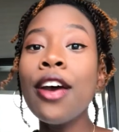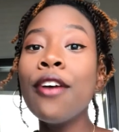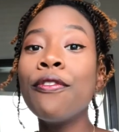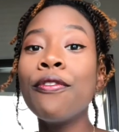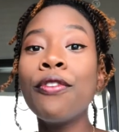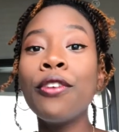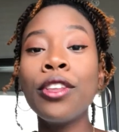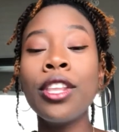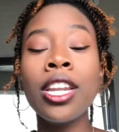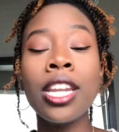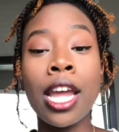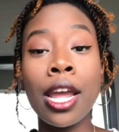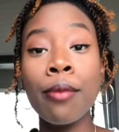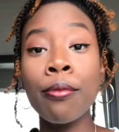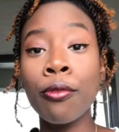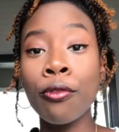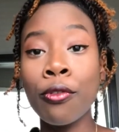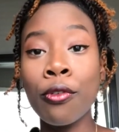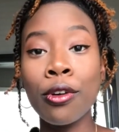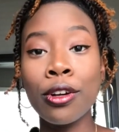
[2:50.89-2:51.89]
for the night
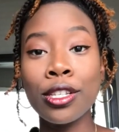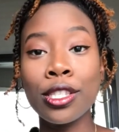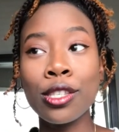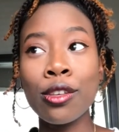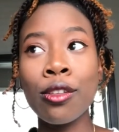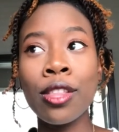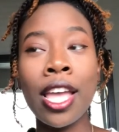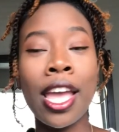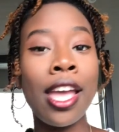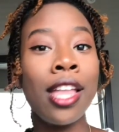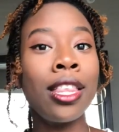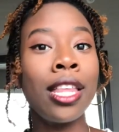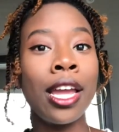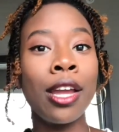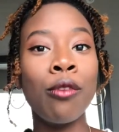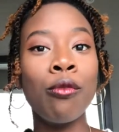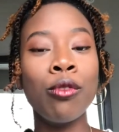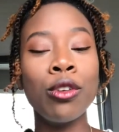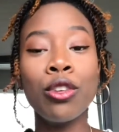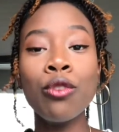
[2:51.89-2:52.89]
before, so that
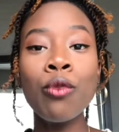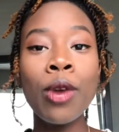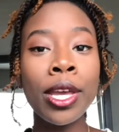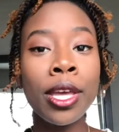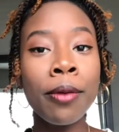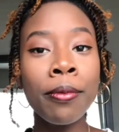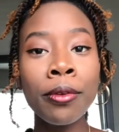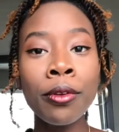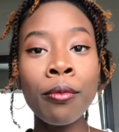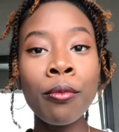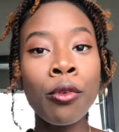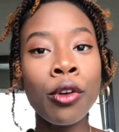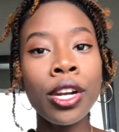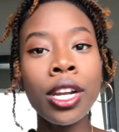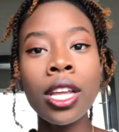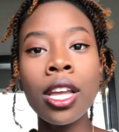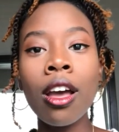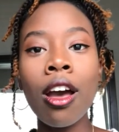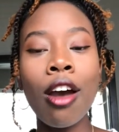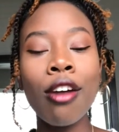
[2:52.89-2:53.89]
when you wake up in the morning,
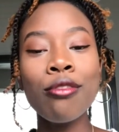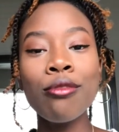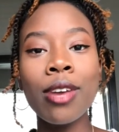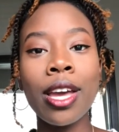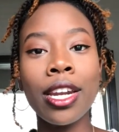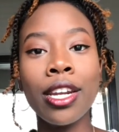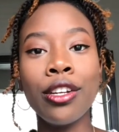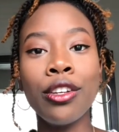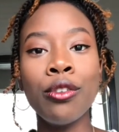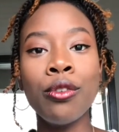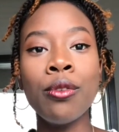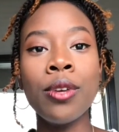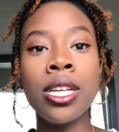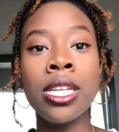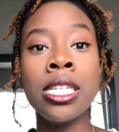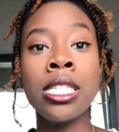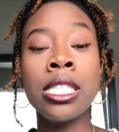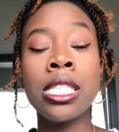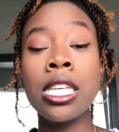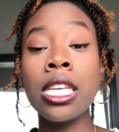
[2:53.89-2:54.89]
all you gotta do is,